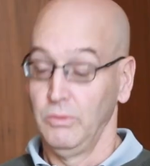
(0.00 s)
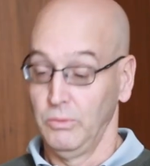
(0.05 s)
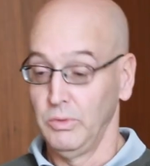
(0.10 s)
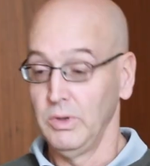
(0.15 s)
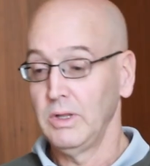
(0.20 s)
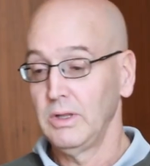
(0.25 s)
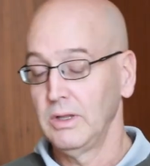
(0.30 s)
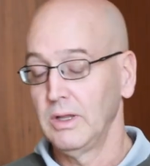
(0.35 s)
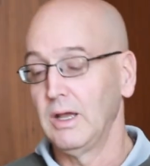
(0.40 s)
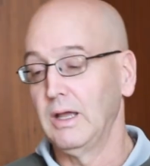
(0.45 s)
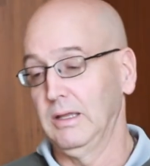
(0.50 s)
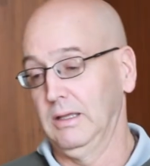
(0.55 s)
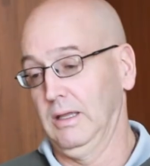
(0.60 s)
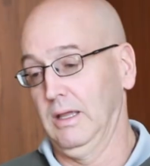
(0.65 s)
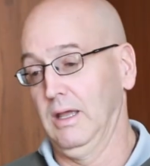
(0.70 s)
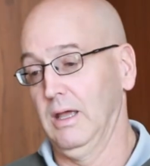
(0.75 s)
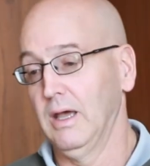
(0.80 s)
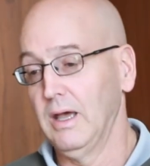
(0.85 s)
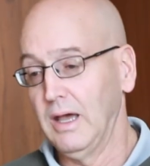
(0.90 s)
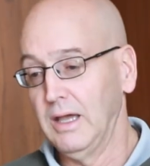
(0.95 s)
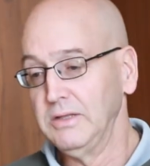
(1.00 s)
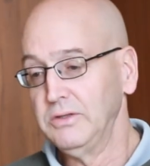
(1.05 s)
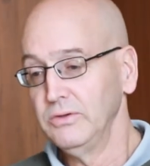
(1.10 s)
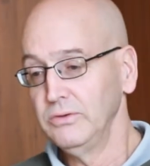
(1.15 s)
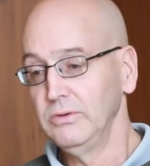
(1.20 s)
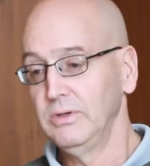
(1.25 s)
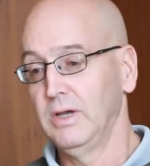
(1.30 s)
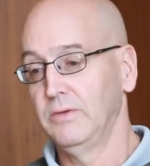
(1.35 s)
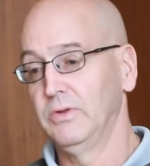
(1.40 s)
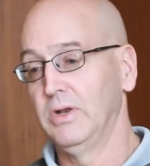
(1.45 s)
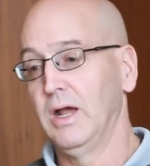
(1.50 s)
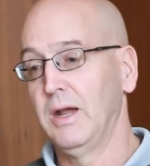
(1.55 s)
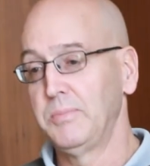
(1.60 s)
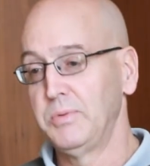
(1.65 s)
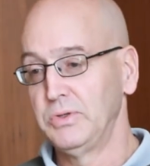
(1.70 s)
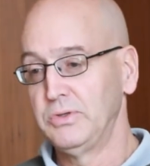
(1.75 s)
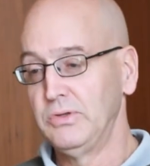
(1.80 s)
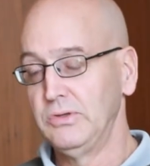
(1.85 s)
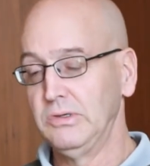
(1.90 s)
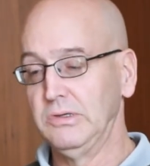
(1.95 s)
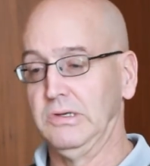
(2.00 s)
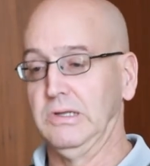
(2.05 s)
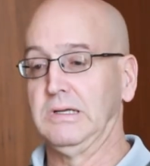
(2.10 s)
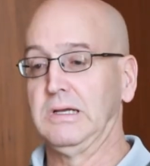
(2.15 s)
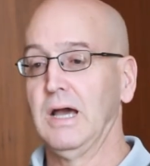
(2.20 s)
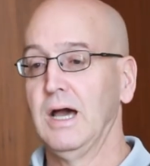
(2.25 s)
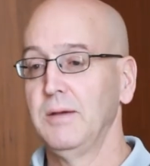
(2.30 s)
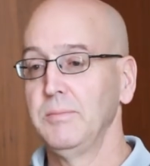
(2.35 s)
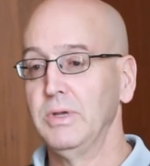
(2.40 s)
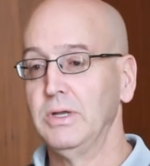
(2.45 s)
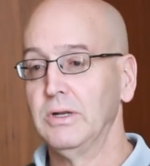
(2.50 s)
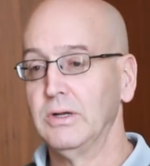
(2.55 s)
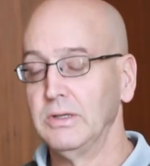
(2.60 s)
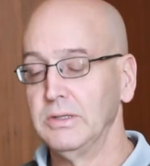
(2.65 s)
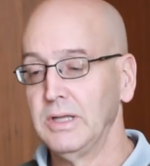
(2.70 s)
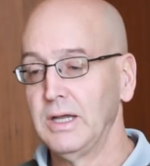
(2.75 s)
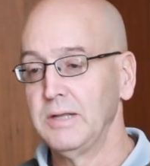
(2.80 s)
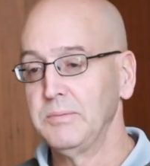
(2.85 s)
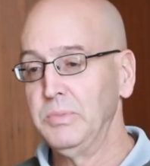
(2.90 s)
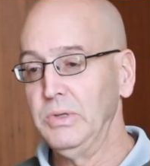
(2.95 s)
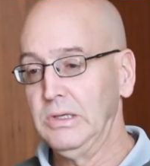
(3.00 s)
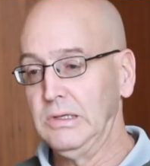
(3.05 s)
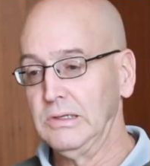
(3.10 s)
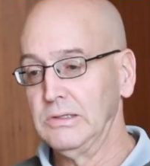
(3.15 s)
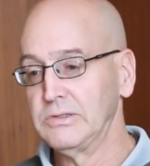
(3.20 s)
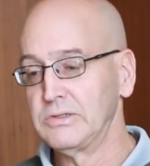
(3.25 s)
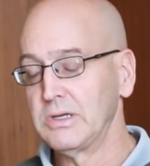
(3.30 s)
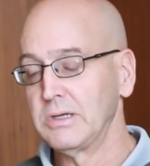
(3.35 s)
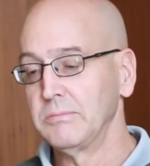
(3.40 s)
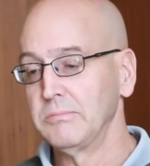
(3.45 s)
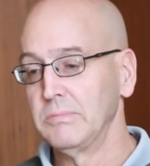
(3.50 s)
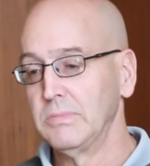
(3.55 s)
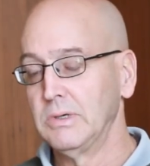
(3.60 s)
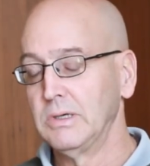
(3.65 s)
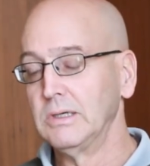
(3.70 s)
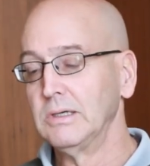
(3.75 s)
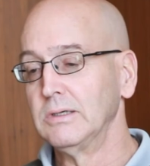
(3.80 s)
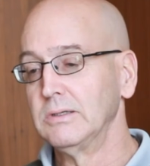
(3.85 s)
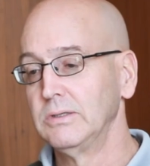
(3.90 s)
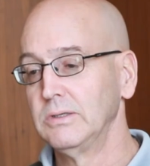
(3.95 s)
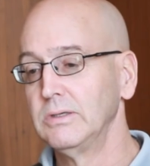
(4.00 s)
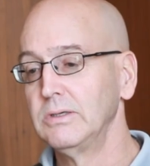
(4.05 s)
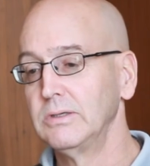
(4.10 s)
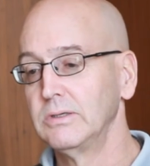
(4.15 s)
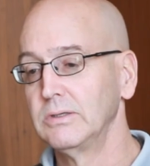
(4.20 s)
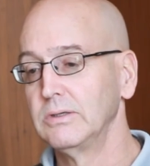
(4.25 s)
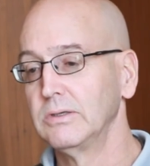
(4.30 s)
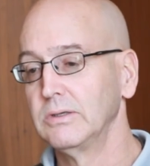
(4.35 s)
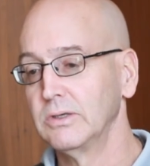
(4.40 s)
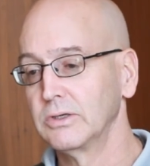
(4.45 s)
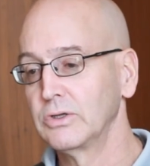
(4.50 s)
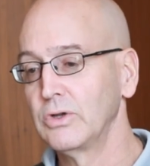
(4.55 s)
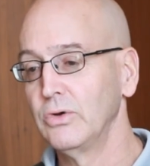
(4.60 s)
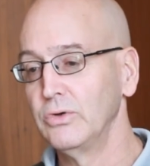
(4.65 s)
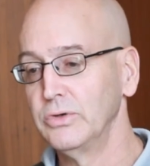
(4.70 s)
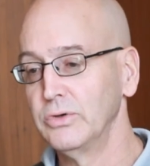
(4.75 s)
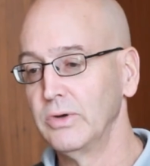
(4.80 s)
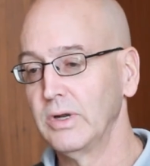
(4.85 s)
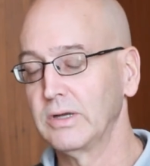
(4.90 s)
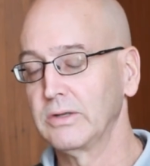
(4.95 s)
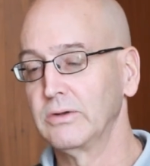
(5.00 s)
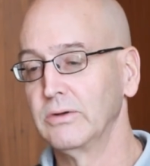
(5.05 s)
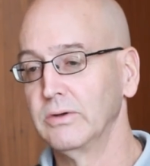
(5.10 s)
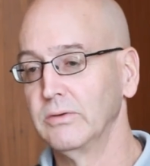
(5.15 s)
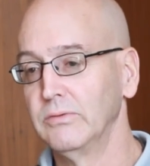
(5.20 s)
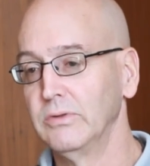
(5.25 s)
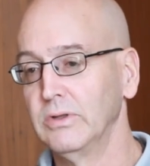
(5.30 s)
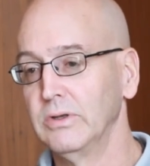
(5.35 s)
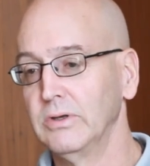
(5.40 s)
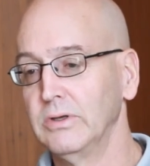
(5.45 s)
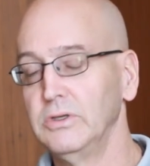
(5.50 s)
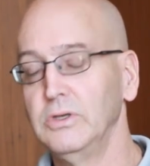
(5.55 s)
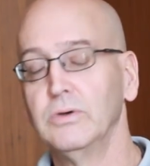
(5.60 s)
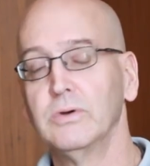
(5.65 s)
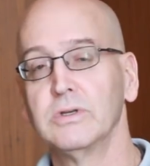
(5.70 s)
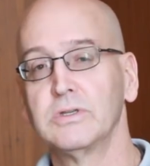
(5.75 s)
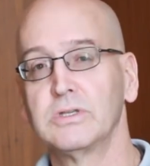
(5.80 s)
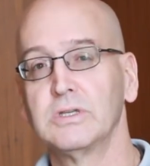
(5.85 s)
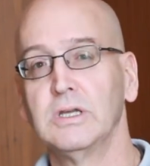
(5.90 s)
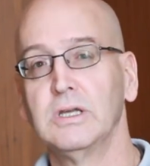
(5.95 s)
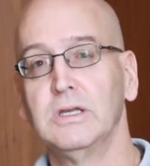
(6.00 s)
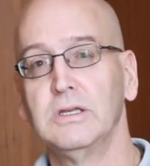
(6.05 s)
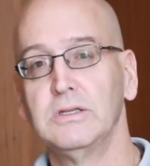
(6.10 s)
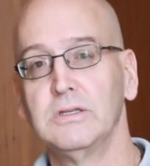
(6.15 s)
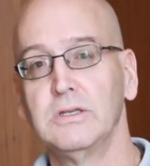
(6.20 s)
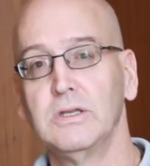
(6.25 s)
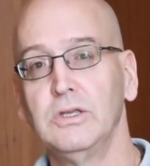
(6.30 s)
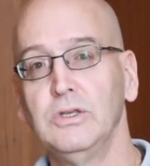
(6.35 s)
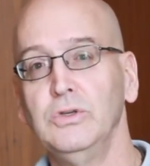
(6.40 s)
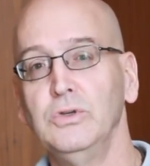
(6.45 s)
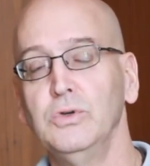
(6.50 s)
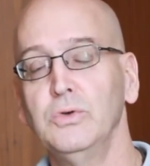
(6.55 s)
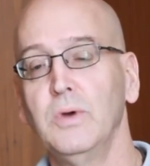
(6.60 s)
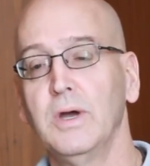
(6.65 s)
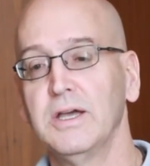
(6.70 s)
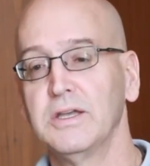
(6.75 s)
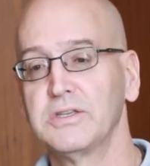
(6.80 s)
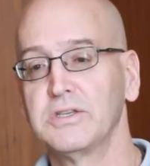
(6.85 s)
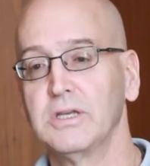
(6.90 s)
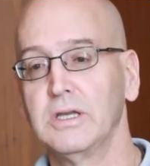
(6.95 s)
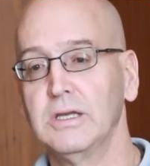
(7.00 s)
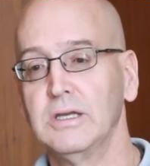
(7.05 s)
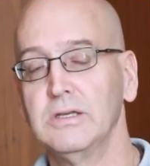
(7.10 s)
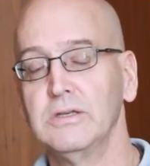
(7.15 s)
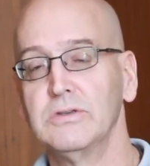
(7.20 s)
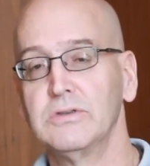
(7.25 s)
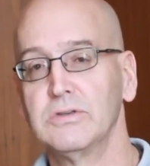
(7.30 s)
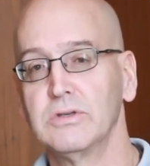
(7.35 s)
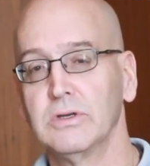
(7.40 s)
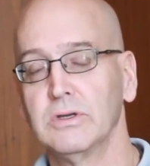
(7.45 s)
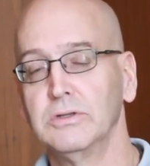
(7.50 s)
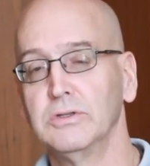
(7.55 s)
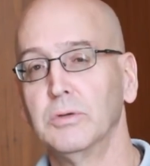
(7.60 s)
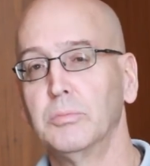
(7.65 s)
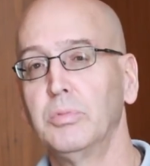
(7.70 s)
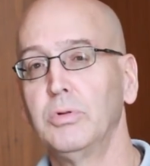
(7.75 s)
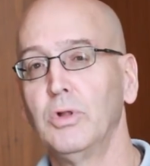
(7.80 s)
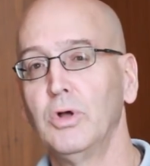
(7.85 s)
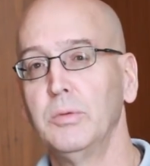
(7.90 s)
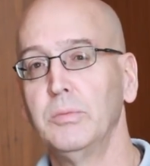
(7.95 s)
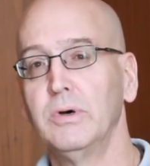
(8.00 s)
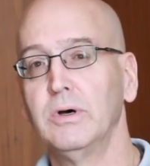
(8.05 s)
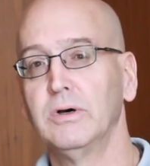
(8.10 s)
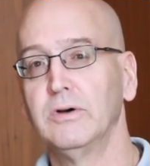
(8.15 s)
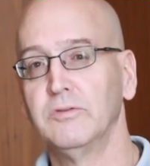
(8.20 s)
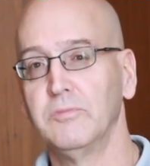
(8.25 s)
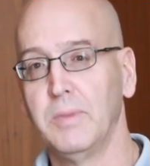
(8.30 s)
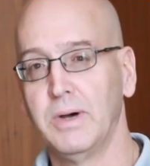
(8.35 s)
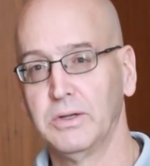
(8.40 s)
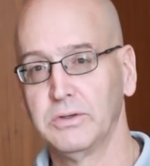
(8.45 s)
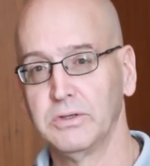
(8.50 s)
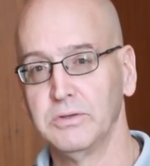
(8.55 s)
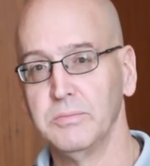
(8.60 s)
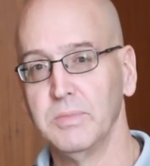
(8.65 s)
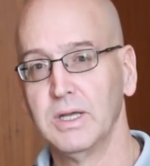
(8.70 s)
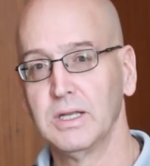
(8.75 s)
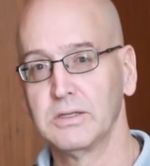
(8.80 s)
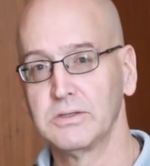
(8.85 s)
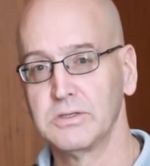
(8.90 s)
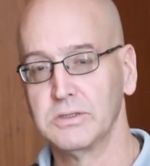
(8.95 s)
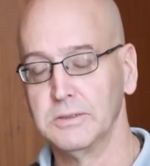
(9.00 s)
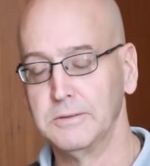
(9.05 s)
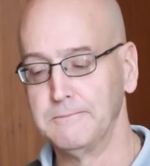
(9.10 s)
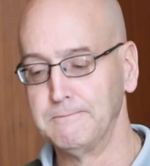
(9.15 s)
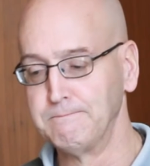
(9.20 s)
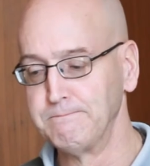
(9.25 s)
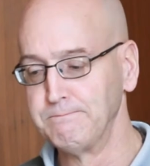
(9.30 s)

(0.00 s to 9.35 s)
Well, I do have an opportunity to comment on that because I'm co-director of the USA's Diploma of Mountain Medicine,